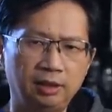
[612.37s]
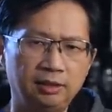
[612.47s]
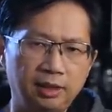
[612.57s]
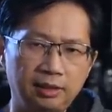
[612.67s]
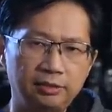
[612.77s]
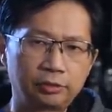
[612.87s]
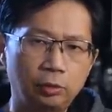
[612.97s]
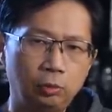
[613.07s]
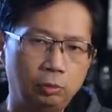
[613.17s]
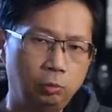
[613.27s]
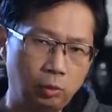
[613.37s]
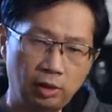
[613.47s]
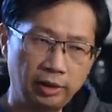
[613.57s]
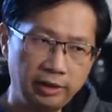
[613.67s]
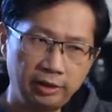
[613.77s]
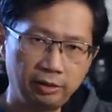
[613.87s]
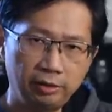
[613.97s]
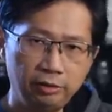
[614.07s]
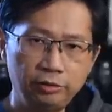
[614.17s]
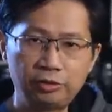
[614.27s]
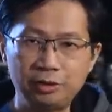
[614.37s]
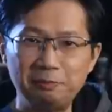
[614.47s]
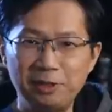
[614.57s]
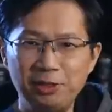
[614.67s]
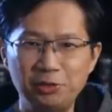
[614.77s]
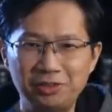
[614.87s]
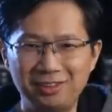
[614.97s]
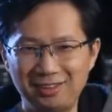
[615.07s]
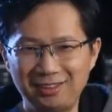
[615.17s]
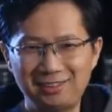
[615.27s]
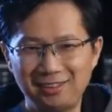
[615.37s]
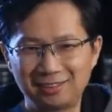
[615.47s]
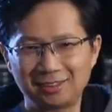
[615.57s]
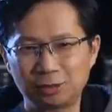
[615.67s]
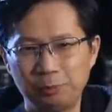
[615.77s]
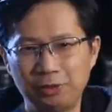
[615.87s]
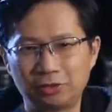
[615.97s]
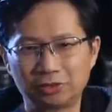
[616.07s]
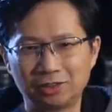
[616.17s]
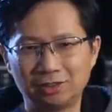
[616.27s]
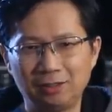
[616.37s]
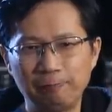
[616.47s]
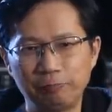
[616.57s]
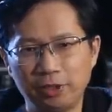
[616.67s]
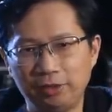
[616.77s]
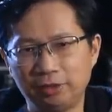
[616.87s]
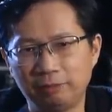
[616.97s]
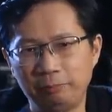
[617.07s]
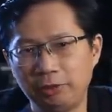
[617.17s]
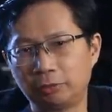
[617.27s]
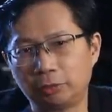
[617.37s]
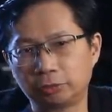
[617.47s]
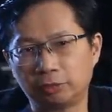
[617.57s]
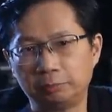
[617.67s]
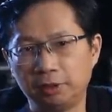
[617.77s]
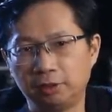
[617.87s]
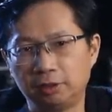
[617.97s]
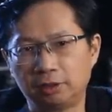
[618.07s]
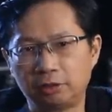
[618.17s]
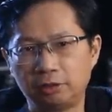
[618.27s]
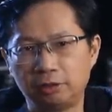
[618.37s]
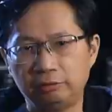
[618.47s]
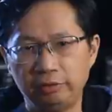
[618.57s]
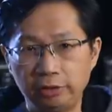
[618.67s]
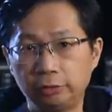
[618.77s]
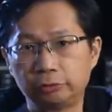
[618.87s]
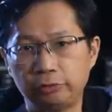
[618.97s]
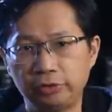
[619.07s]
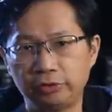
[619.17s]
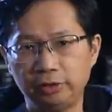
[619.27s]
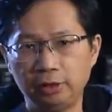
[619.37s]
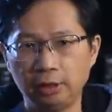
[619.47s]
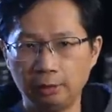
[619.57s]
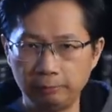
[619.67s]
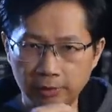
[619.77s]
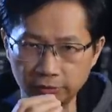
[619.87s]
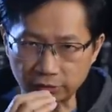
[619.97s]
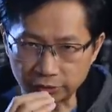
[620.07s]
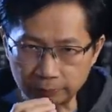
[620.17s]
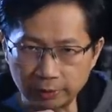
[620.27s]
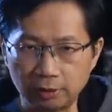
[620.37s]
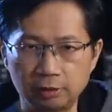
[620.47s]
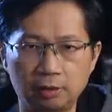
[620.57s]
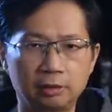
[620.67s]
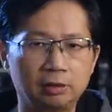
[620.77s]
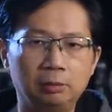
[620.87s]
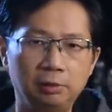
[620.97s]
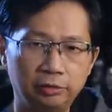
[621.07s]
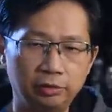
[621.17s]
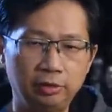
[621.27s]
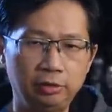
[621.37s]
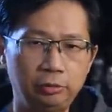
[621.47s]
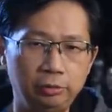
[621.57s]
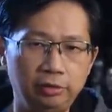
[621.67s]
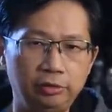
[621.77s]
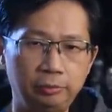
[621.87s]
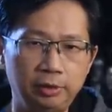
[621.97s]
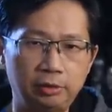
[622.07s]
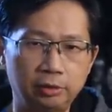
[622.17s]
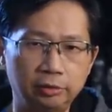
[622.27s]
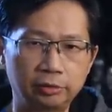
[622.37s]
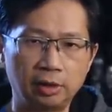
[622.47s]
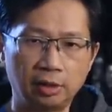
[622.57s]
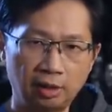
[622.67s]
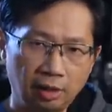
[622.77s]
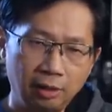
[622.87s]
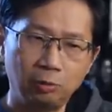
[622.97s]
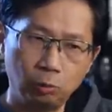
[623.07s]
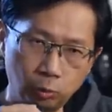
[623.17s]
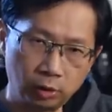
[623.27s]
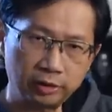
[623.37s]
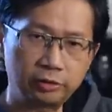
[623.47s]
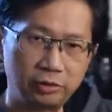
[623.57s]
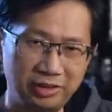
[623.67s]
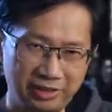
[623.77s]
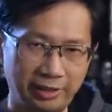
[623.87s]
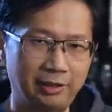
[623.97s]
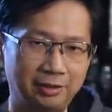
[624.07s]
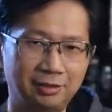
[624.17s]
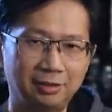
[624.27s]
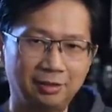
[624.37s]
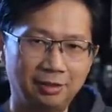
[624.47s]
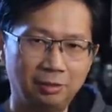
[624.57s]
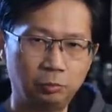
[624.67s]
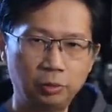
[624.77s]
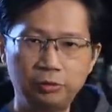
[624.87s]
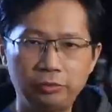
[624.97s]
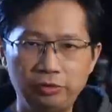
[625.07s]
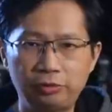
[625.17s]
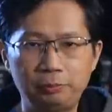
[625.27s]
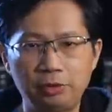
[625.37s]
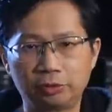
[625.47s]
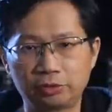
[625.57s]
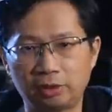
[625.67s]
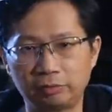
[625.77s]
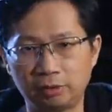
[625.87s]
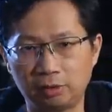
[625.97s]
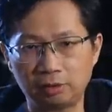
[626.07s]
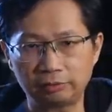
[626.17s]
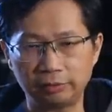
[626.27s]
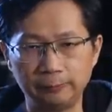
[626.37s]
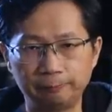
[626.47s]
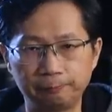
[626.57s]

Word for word: That is why you see me using these CSS speakers a lot in the B-rolls of my other videos recently because I spent a lot of time listening to these speakers. I wanted to get it. What do these speakers have to offer?